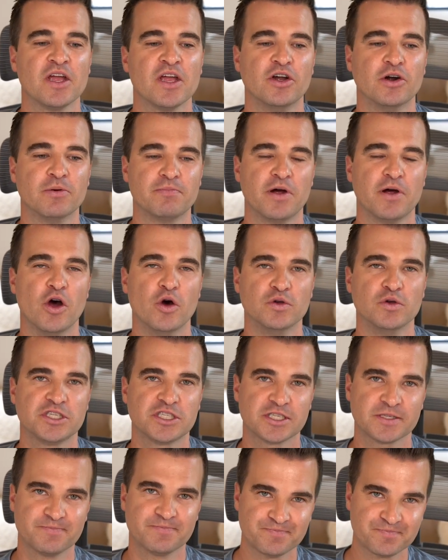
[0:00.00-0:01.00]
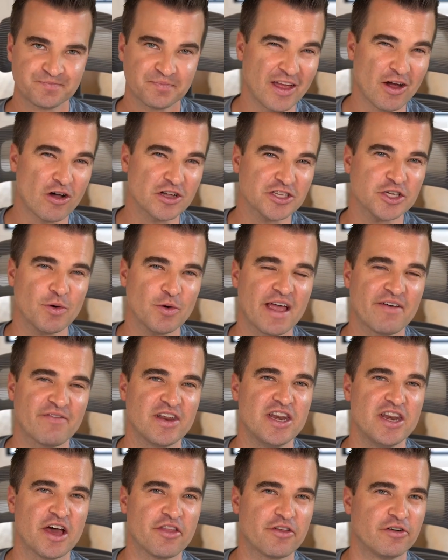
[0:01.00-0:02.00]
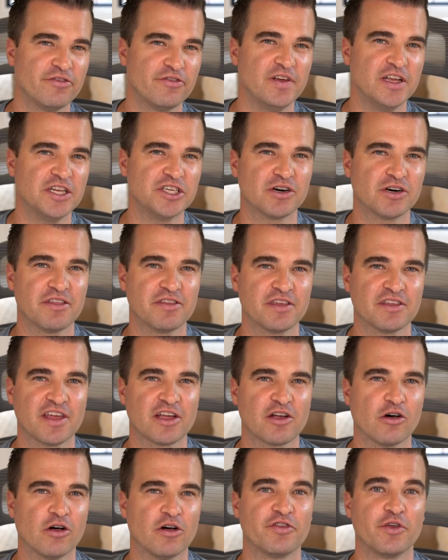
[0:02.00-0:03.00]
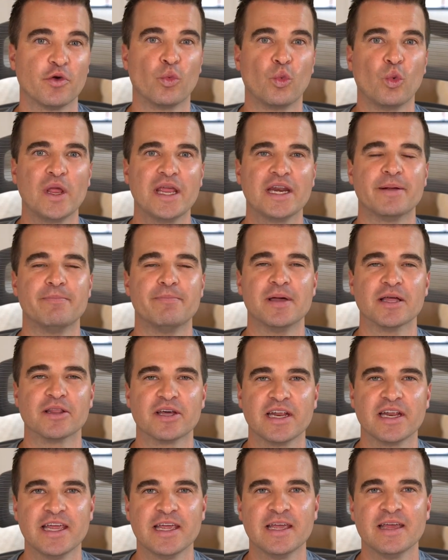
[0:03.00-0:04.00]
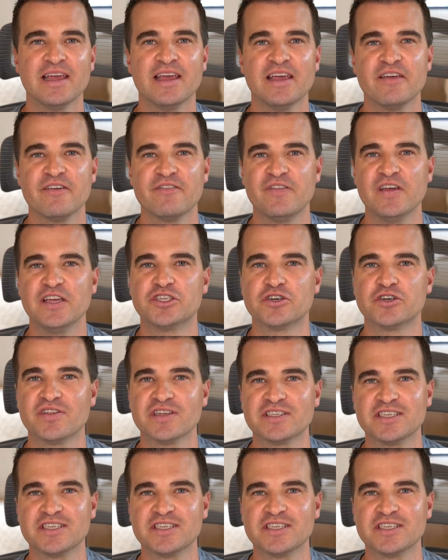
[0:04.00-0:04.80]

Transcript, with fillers: your post they also have another feature, I think they call it the readability feature.